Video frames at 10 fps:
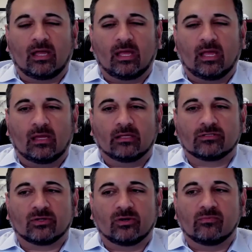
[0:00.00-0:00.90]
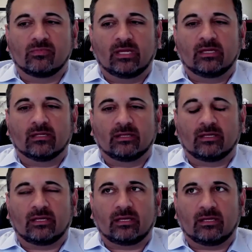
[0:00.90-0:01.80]
And so
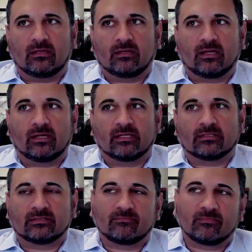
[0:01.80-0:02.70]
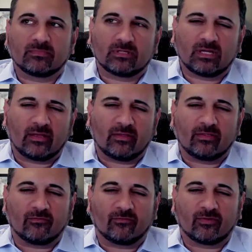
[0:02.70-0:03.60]
immediately, I guess,
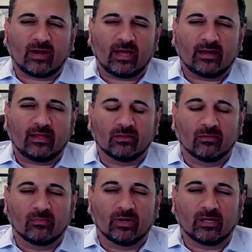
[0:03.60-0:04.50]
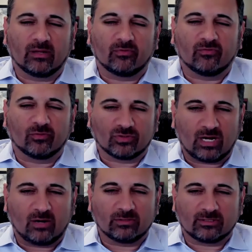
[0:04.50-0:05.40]
the Friday or the Monday before
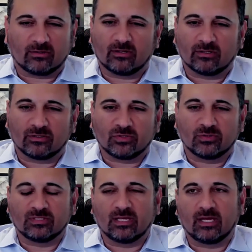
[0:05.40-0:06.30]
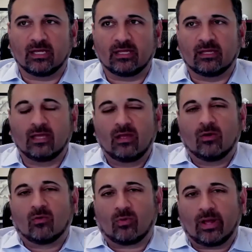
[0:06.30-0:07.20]
trial, we started on Tuesday.
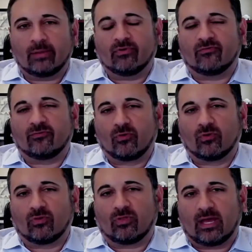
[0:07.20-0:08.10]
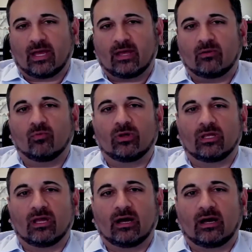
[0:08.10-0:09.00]
Right before that, we
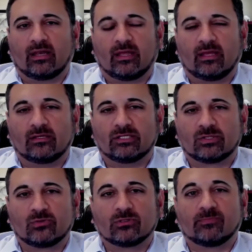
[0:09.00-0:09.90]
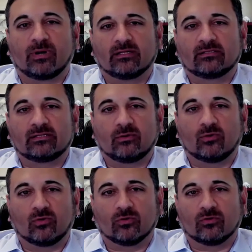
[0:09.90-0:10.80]
got a sua sponte
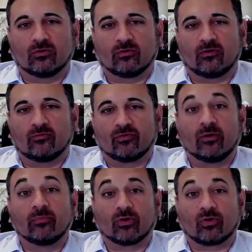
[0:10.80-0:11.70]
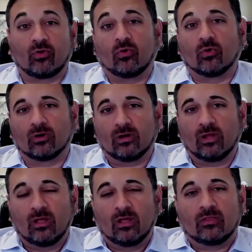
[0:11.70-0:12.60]
order from the court
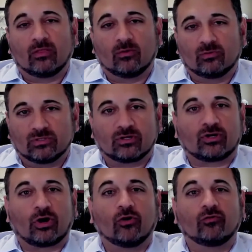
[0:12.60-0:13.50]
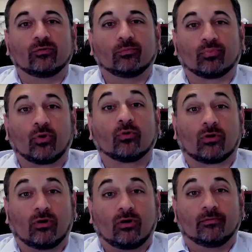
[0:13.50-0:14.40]
that was the COVID protocol.